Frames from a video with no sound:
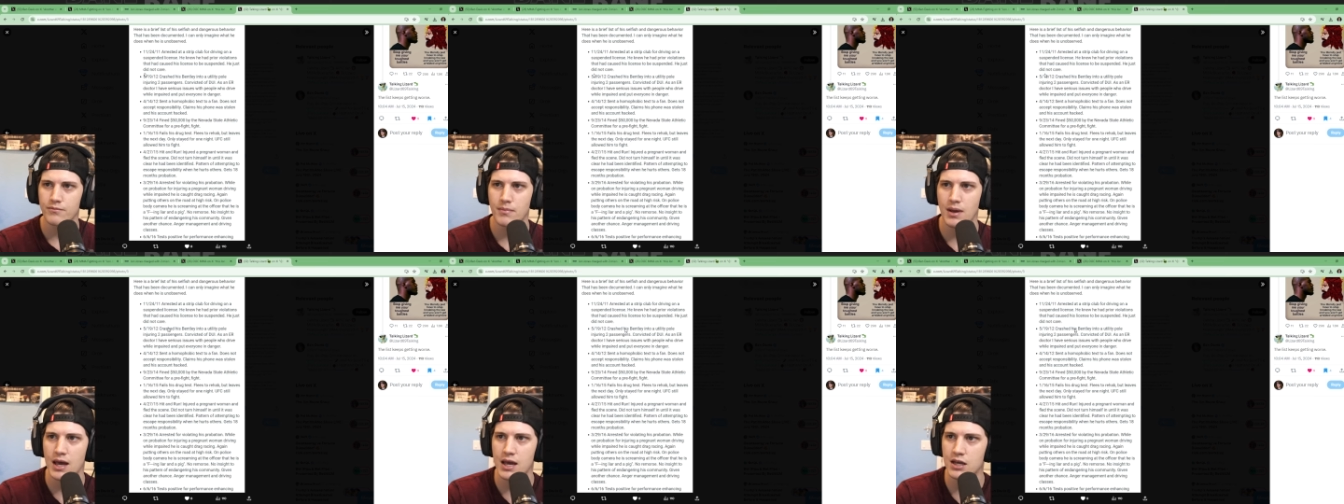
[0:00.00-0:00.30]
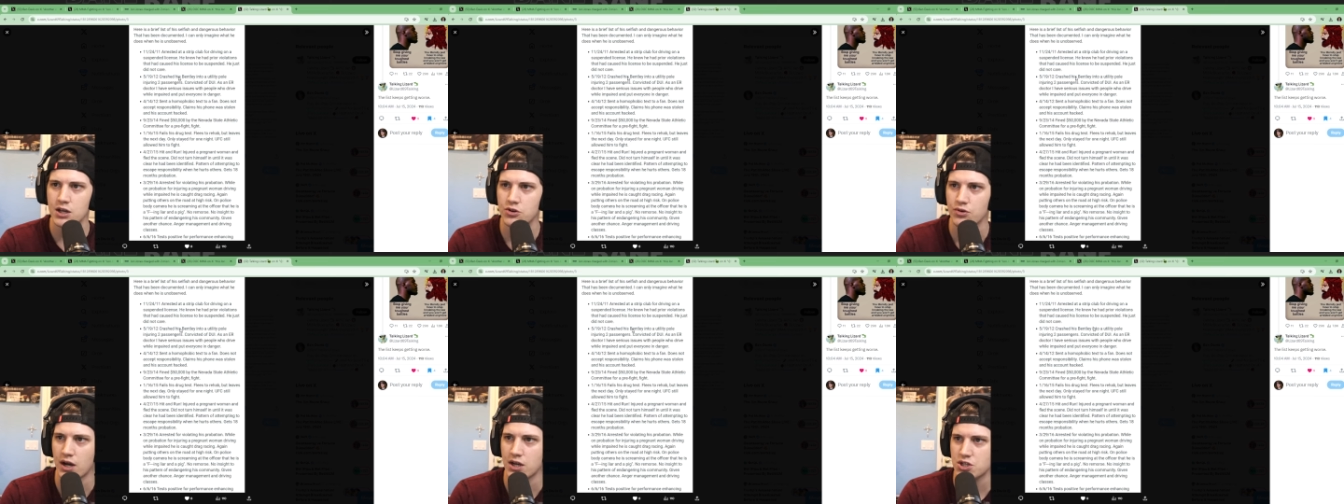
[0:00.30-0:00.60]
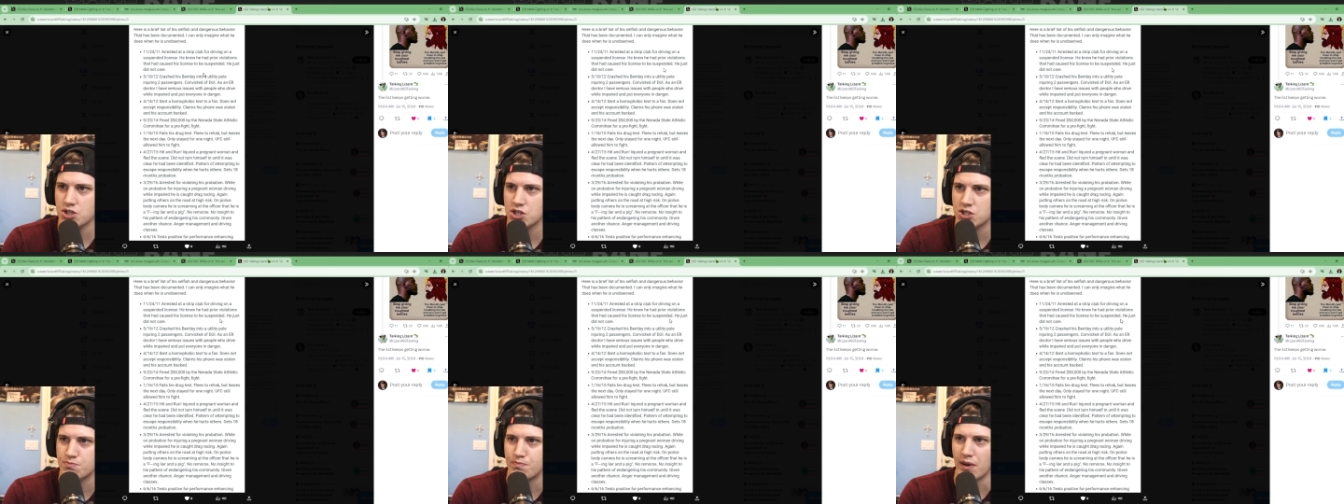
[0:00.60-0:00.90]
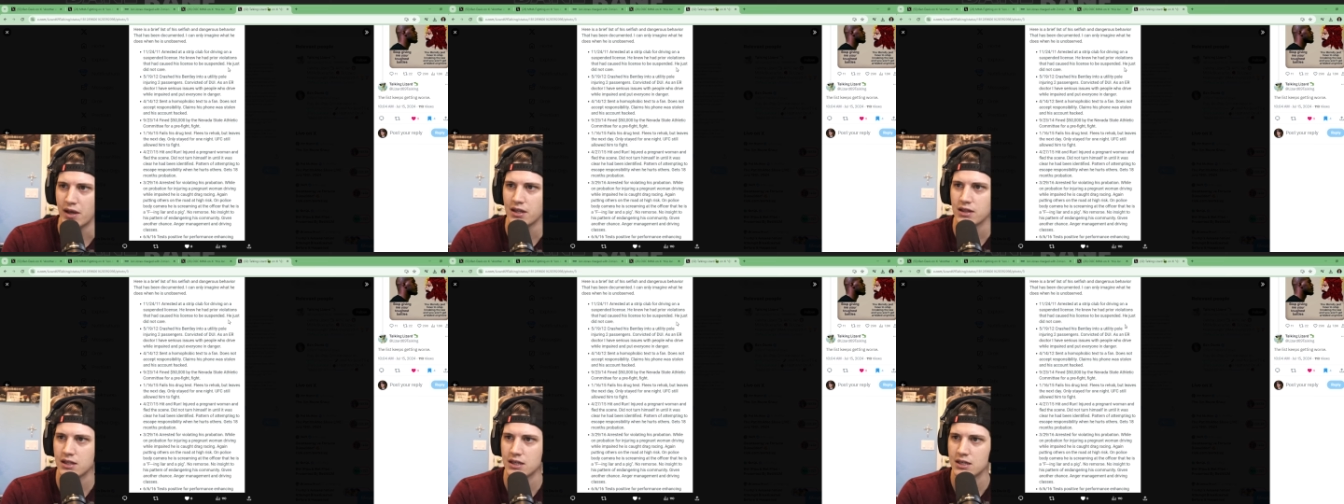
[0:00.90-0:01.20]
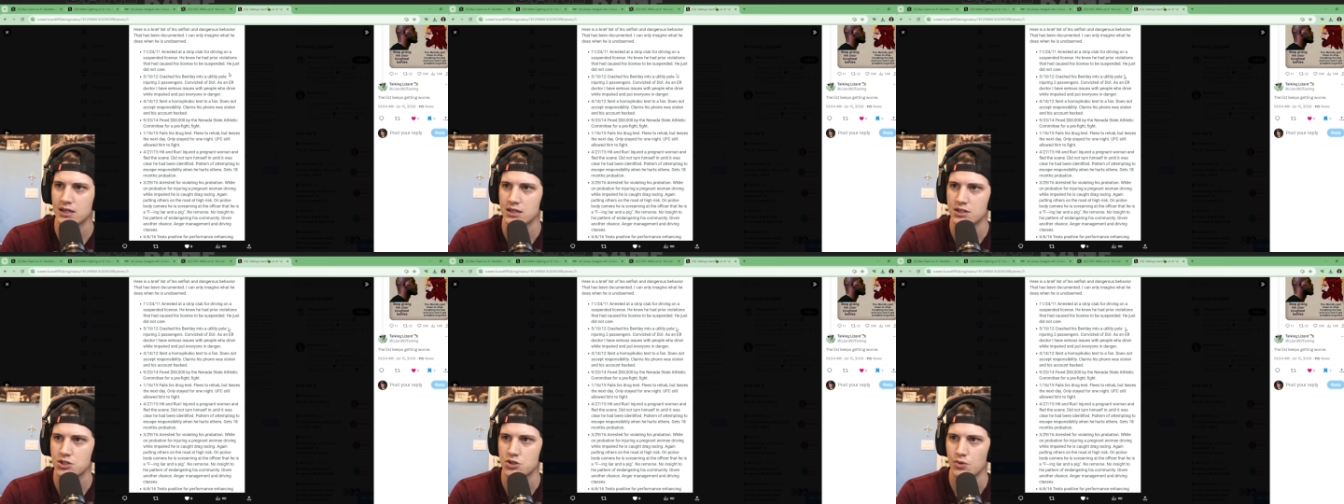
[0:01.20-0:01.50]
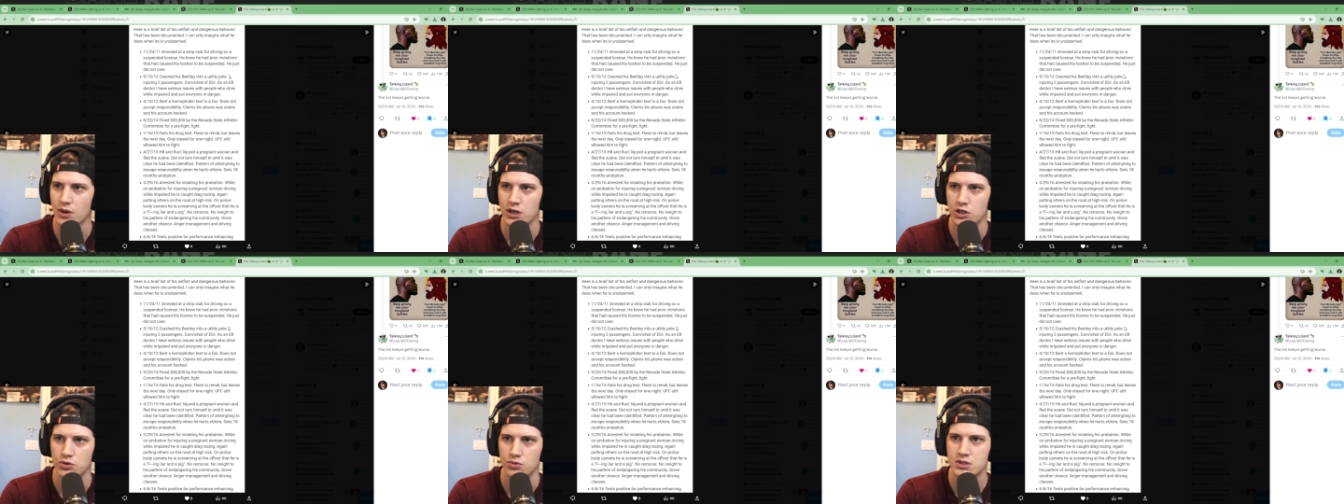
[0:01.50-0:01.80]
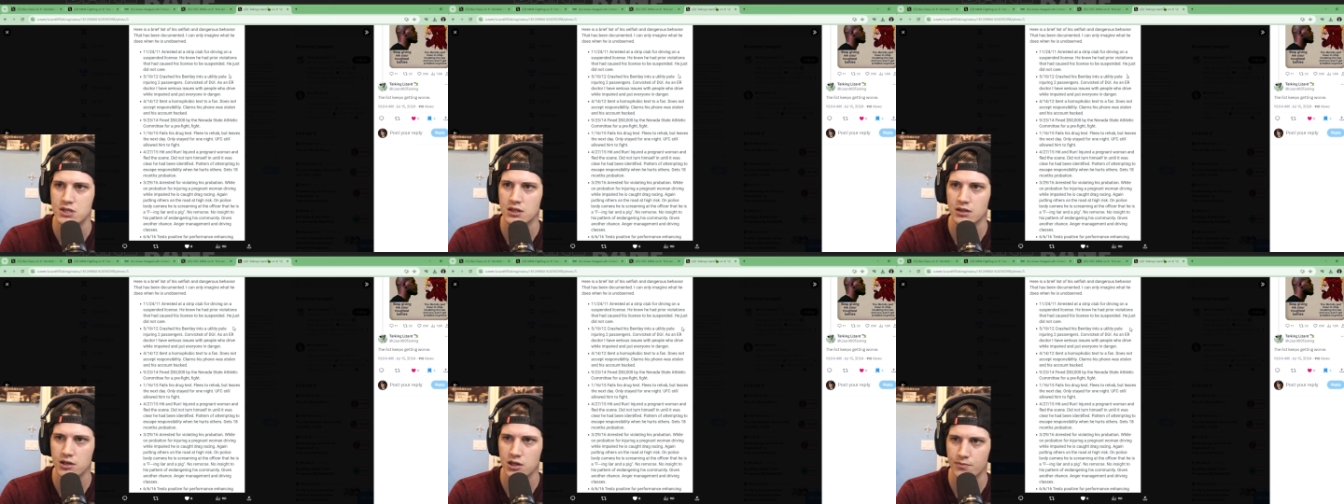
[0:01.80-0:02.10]
May crashed his Bentley into a
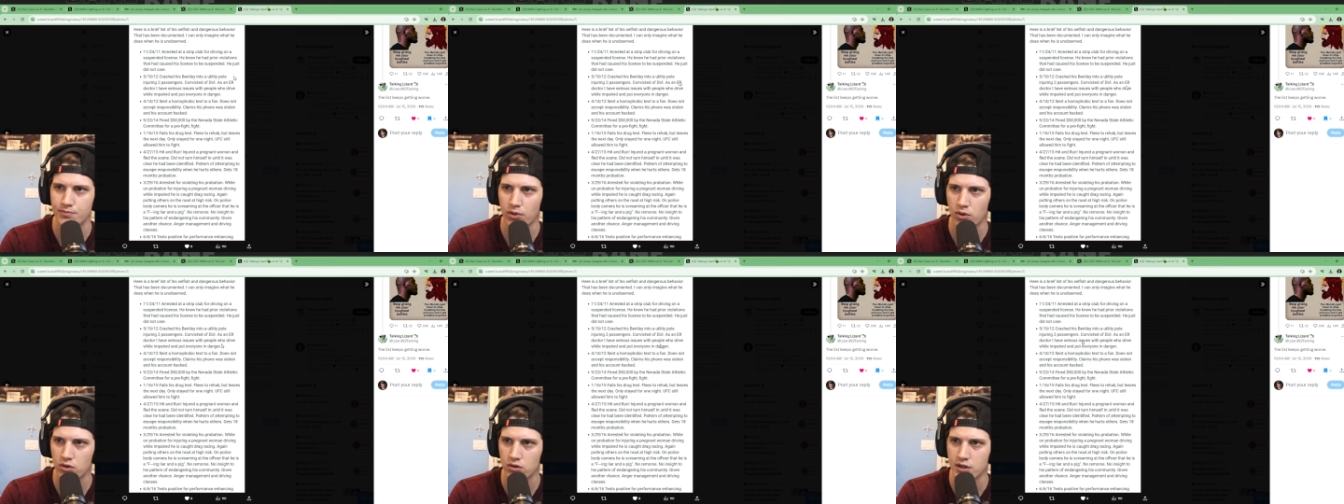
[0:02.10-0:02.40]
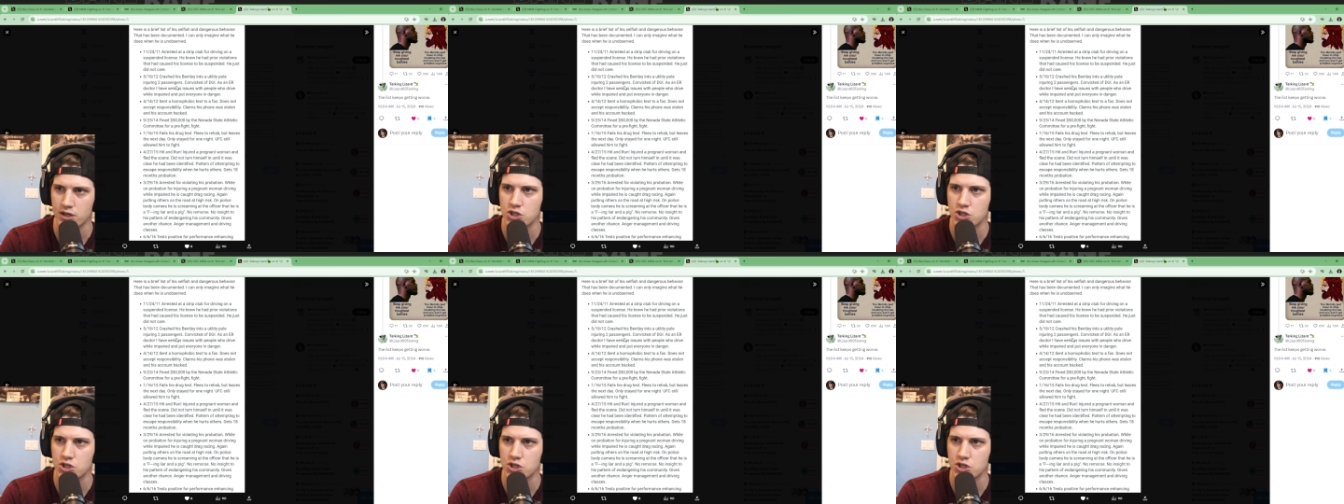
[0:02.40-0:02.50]
utility pole,